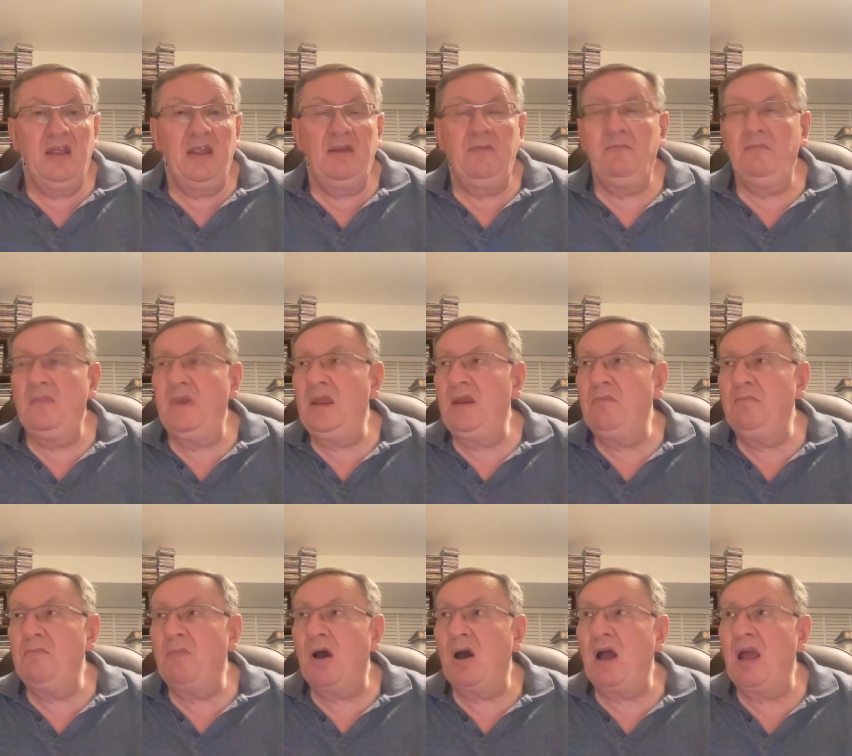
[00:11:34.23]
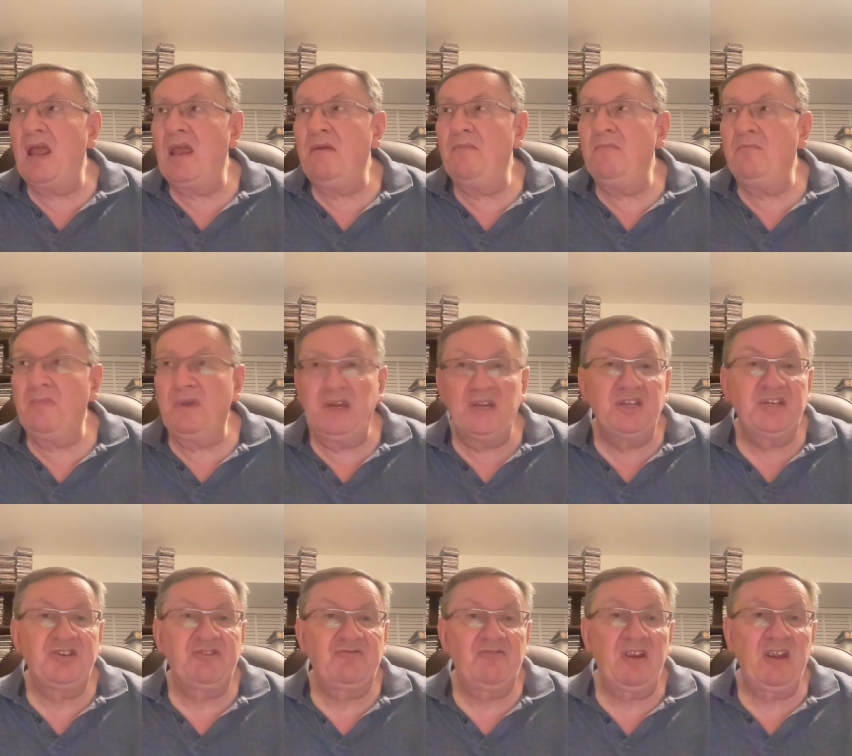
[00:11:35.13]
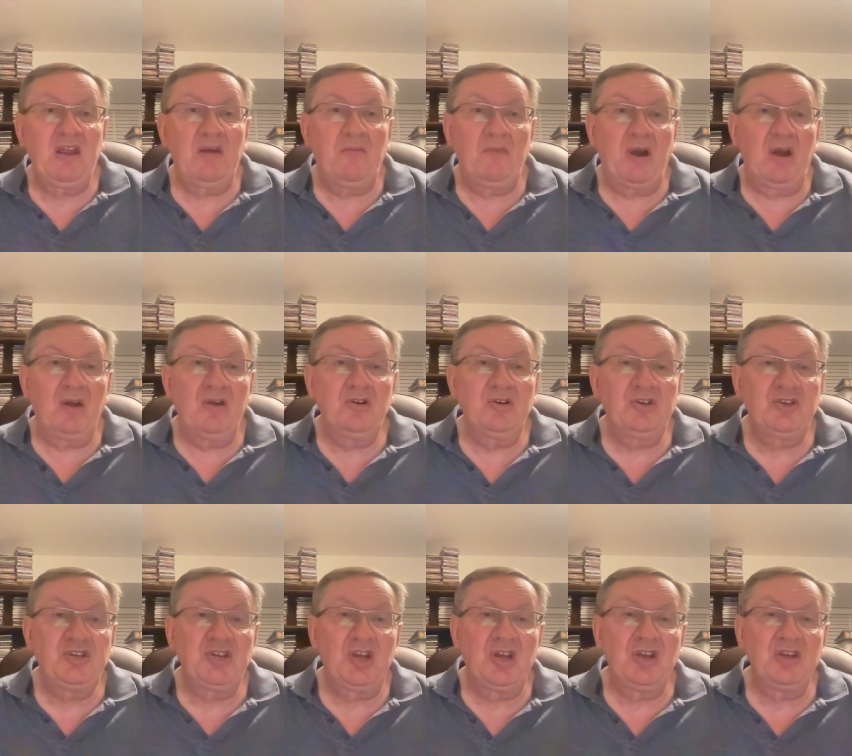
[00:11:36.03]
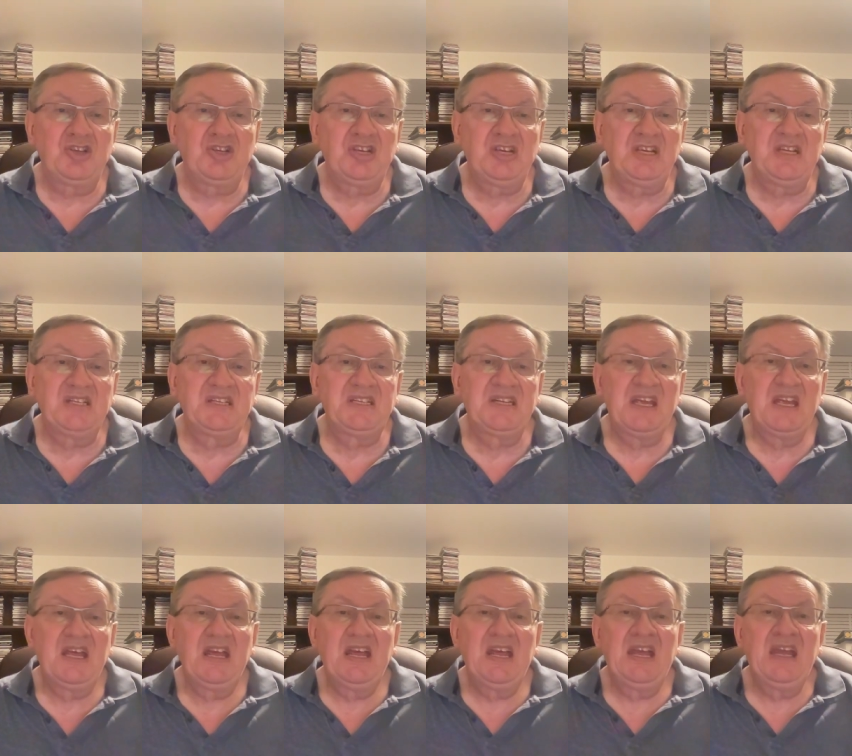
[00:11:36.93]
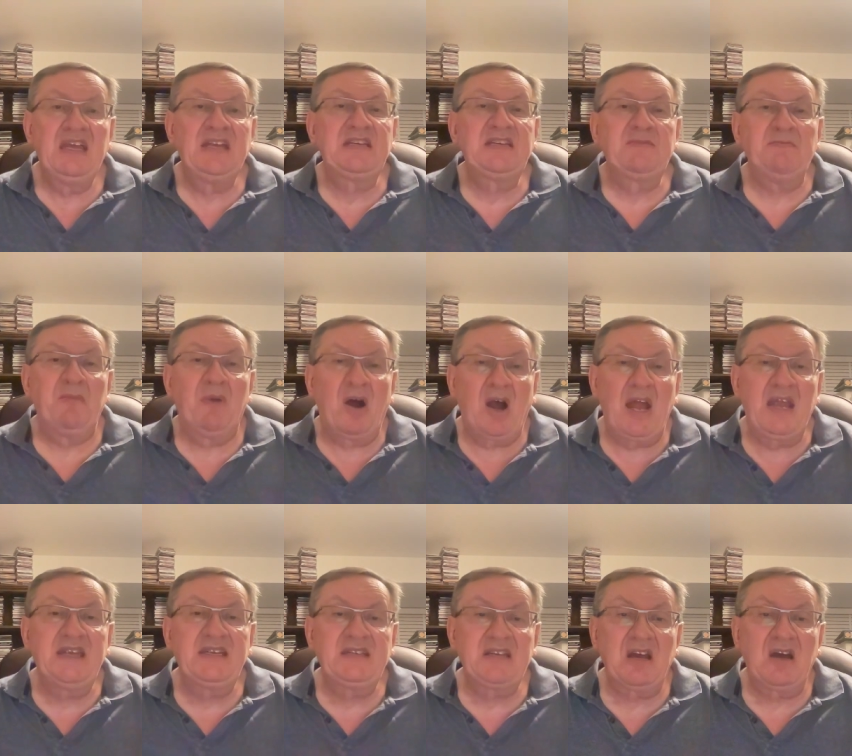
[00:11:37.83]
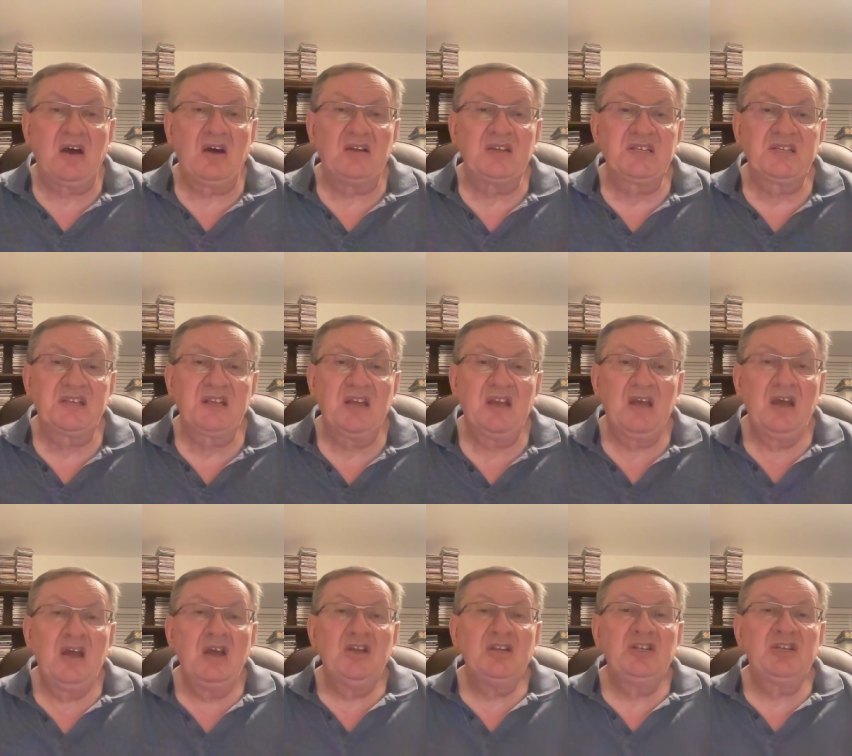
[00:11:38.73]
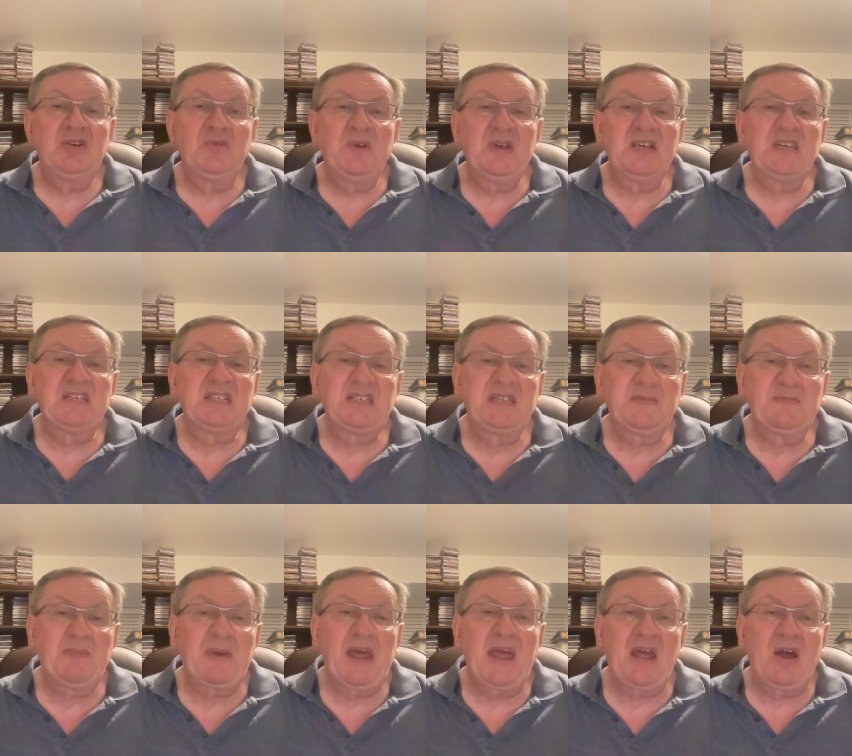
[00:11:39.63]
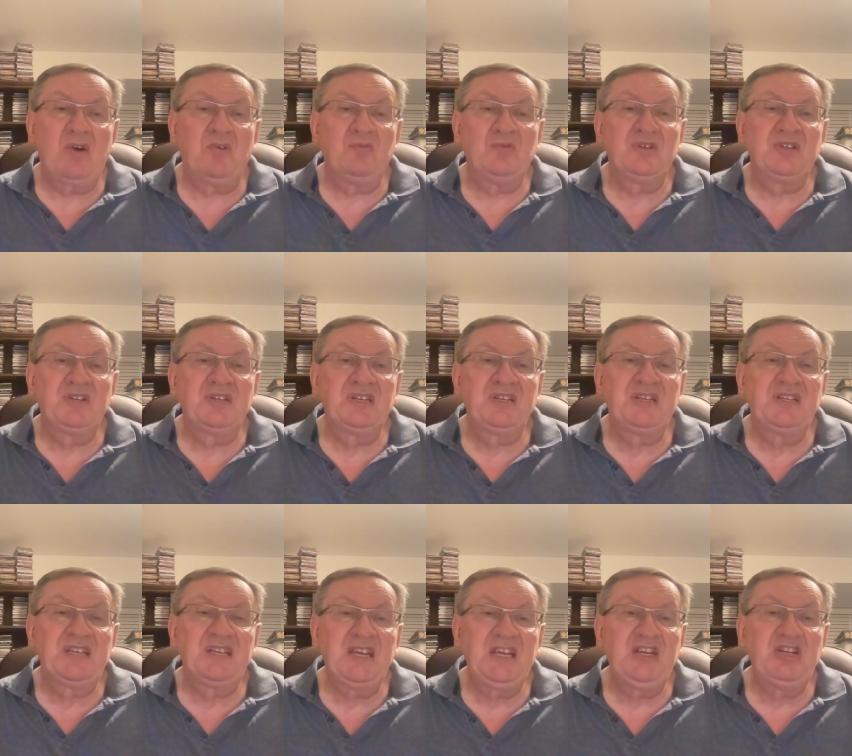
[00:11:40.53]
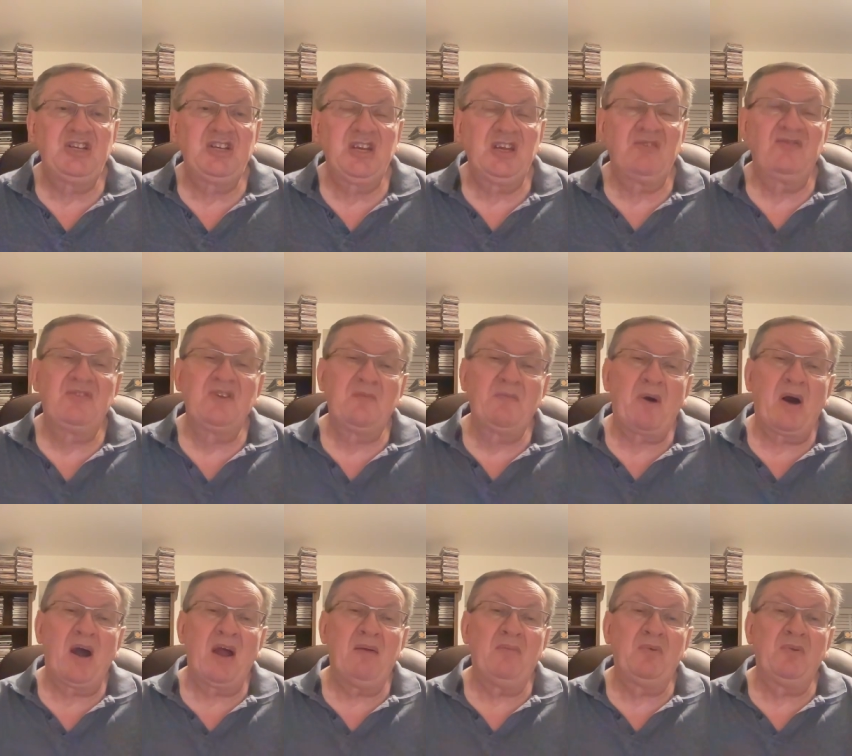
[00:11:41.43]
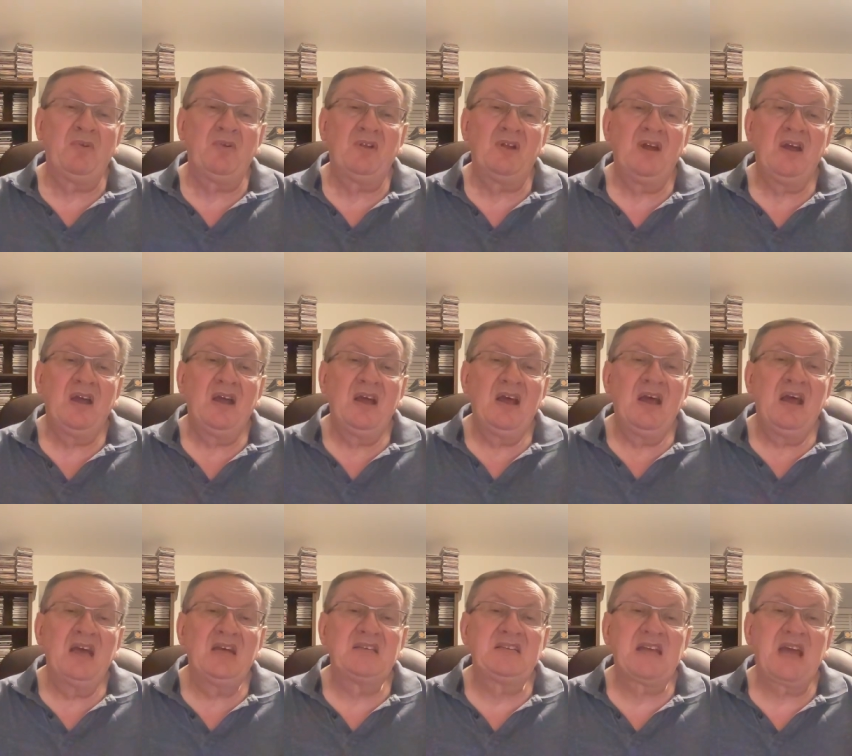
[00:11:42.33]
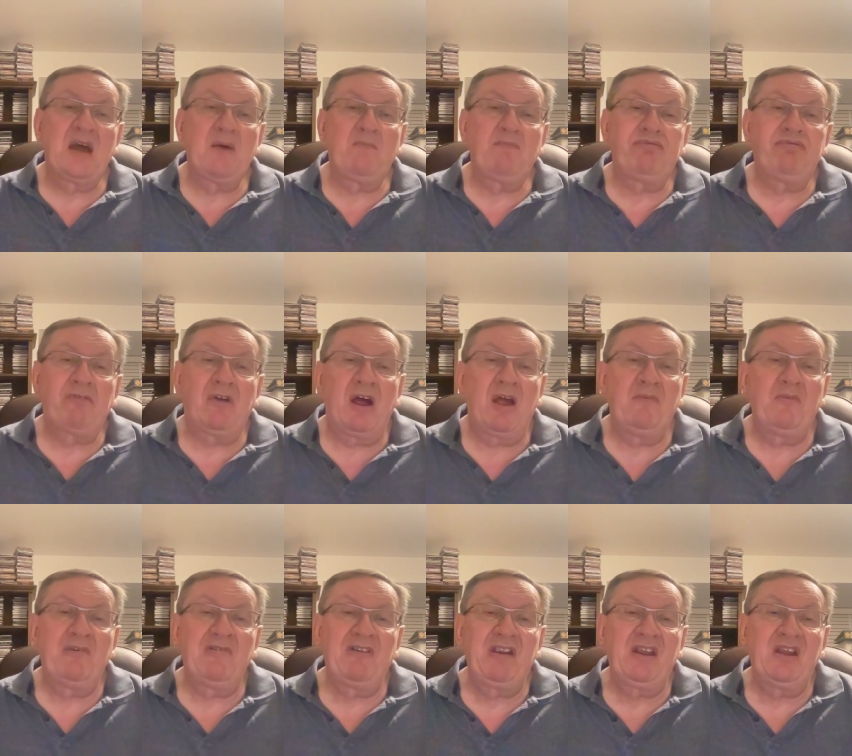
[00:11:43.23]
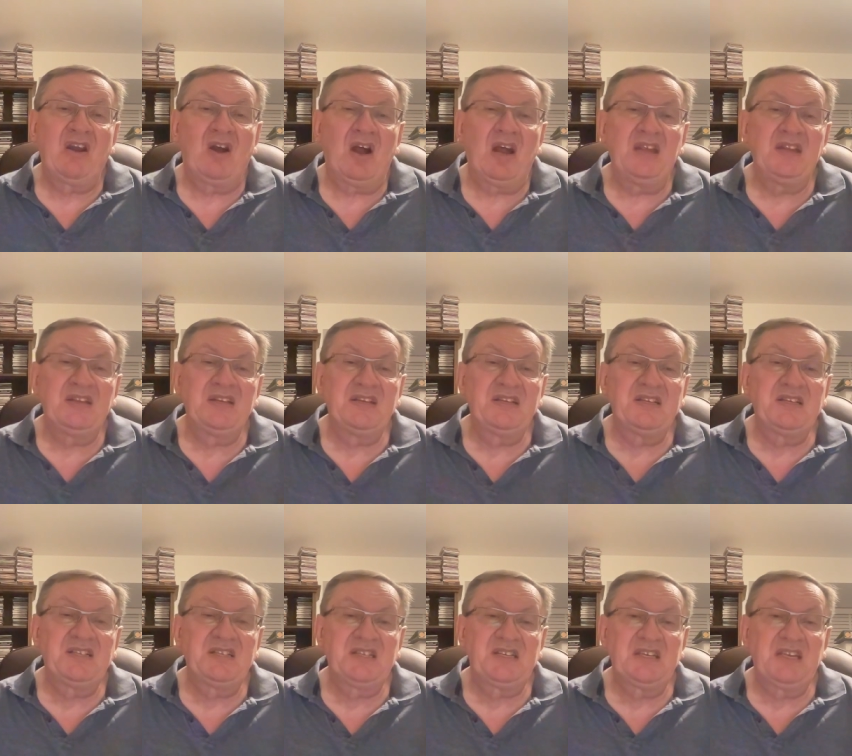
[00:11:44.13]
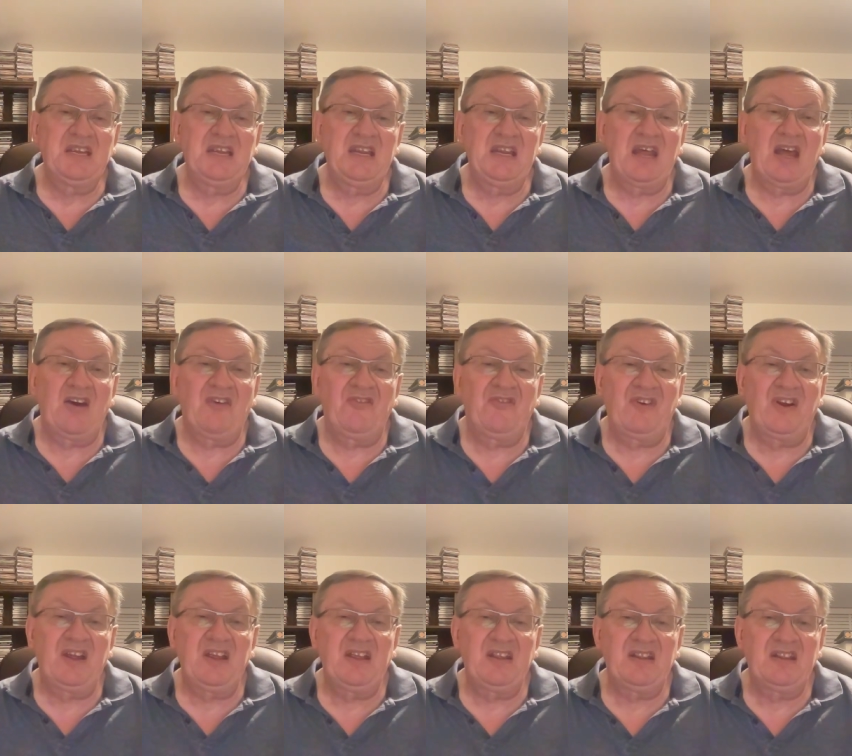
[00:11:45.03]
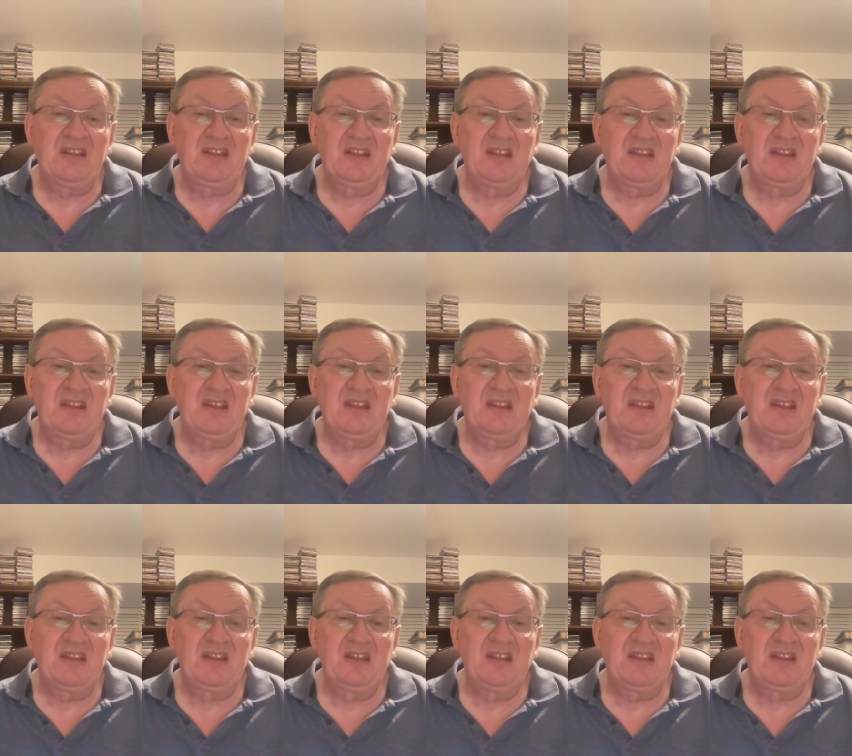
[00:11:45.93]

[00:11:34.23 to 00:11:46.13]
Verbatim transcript: In, in my ministry among churches, it's my task to expound the teaching of the Bible as our primary guidance in our faith.